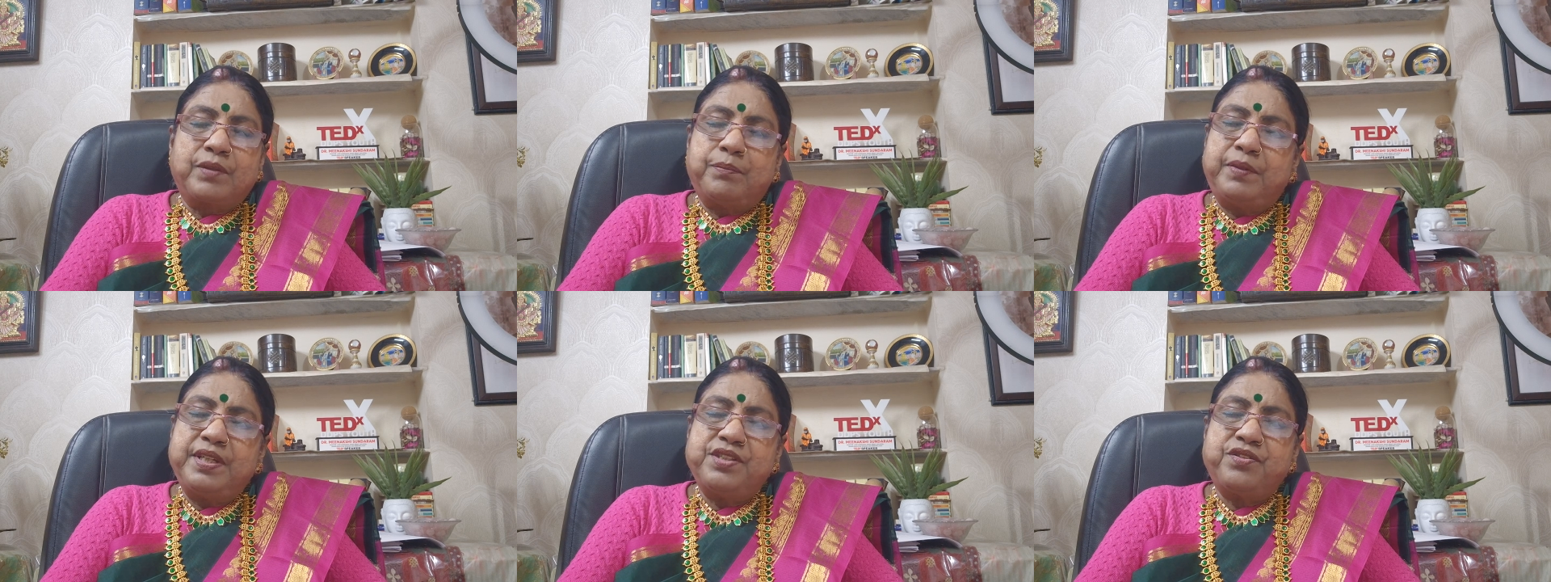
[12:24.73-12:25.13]

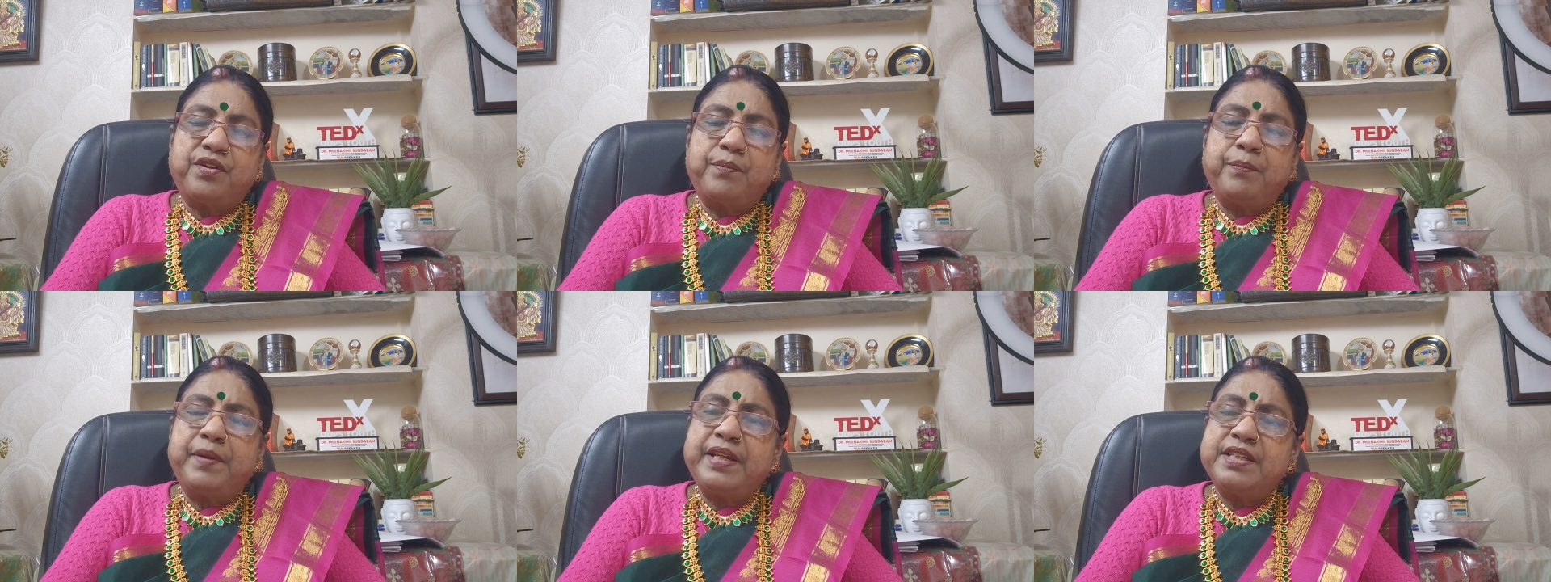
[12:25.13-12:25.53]
Please
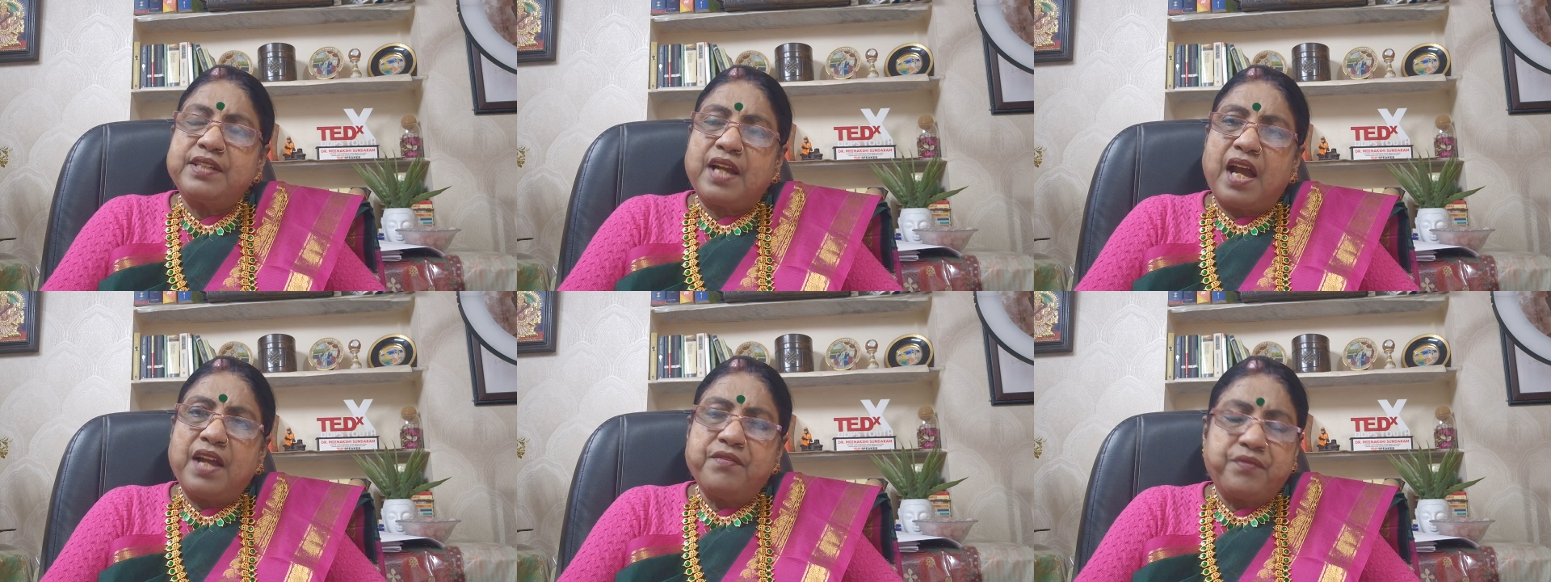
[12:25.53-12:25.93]
repeat,
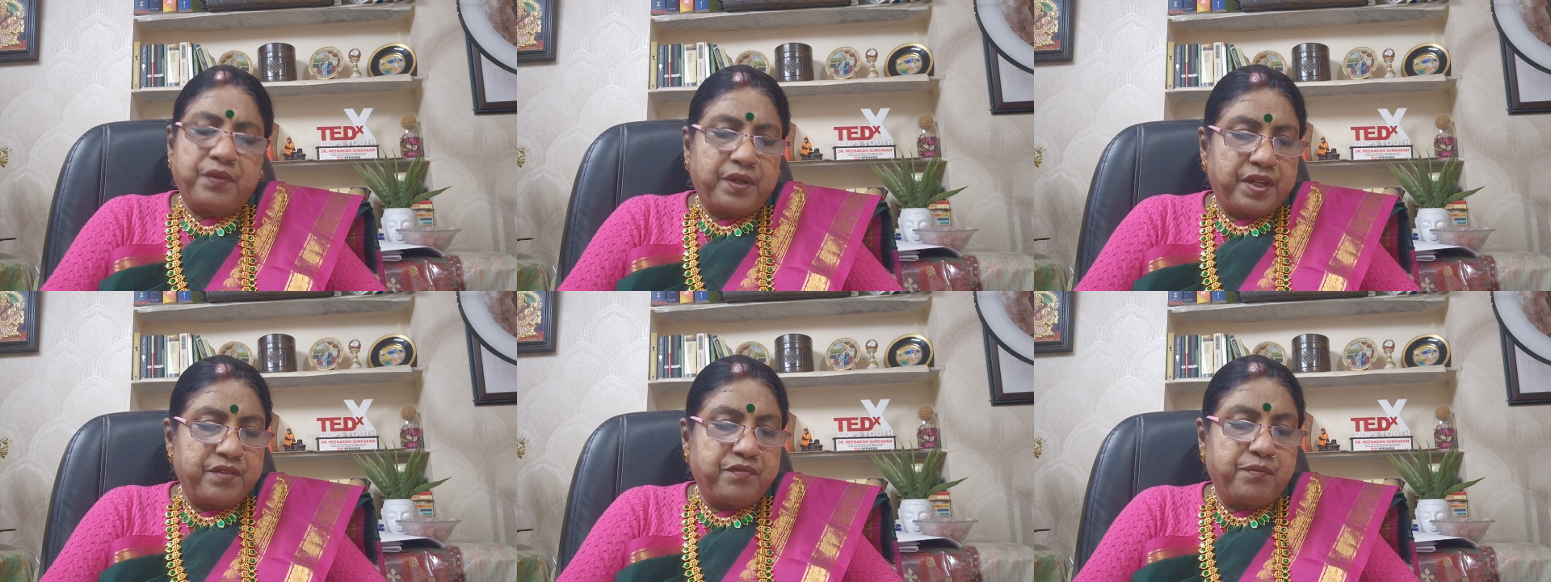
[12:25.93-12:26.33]
I
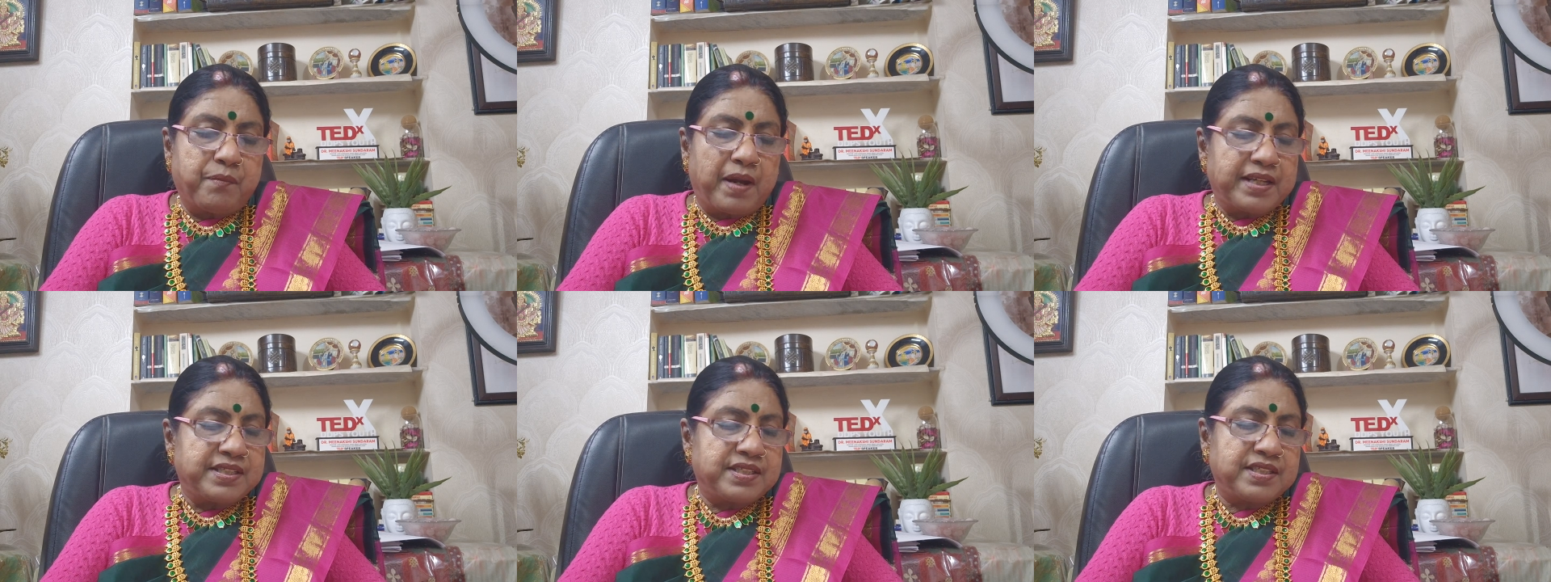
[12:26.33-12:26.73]
forgive
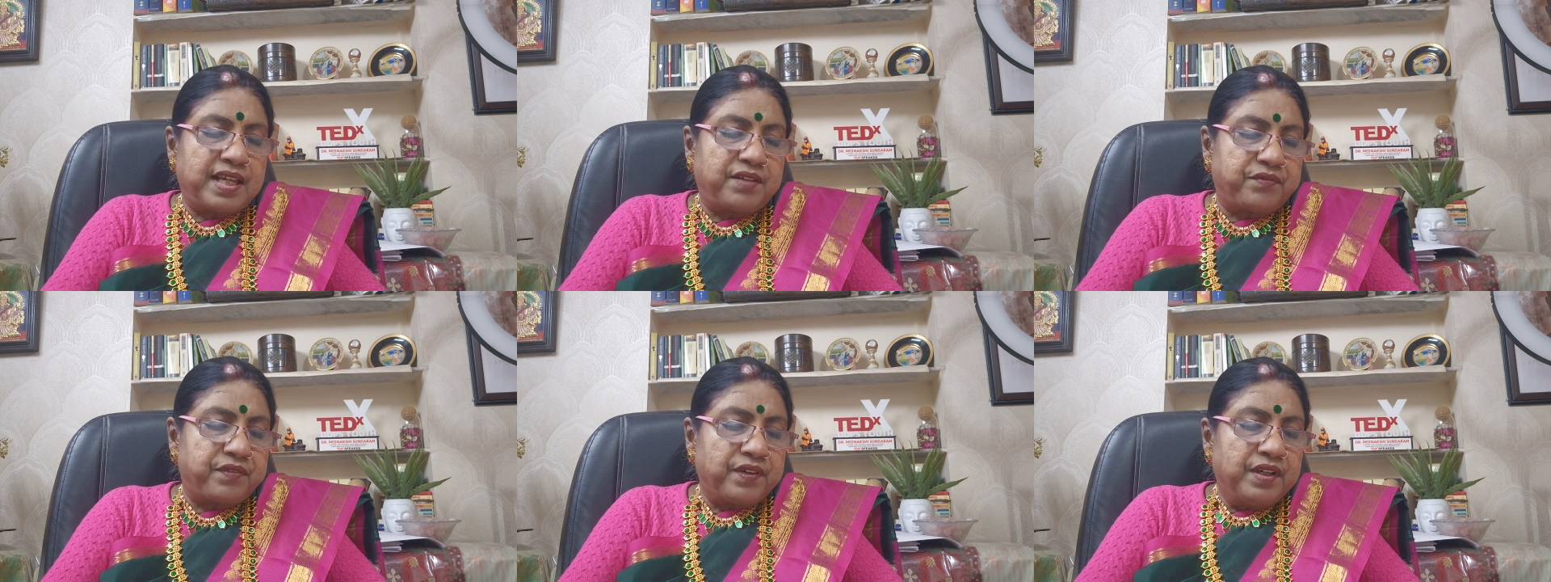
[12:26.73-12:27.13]

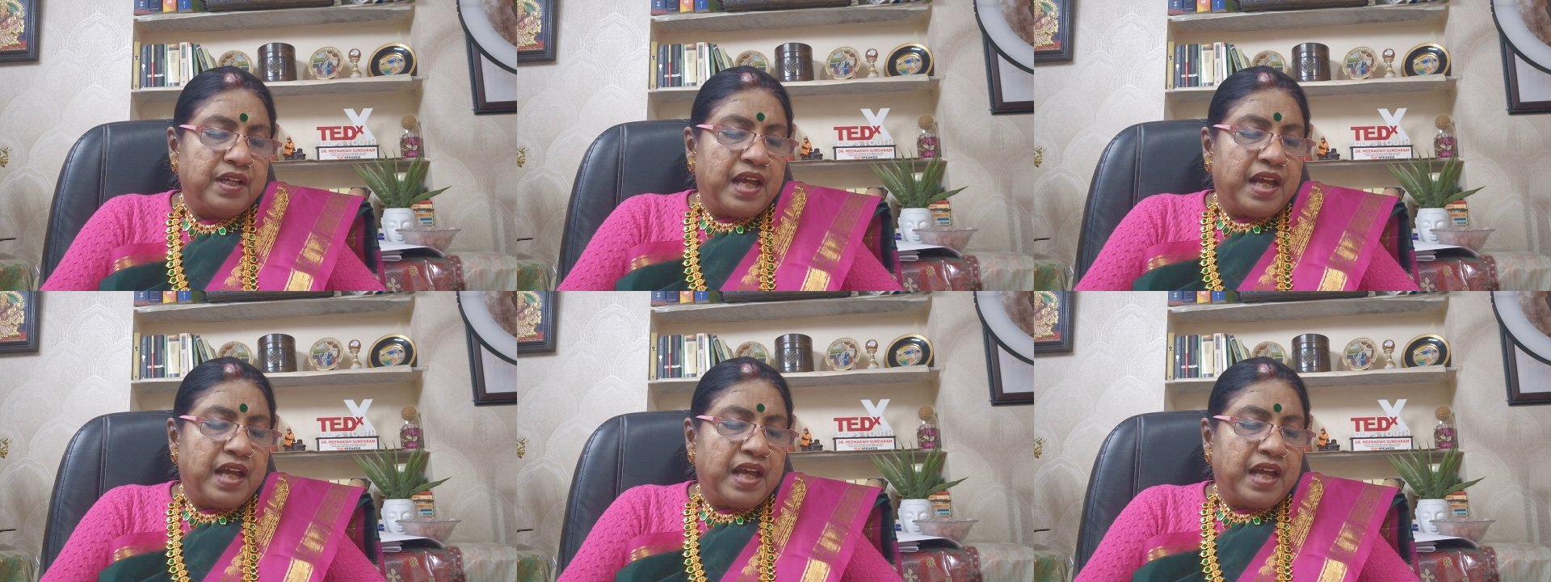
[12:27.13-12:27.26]
myself.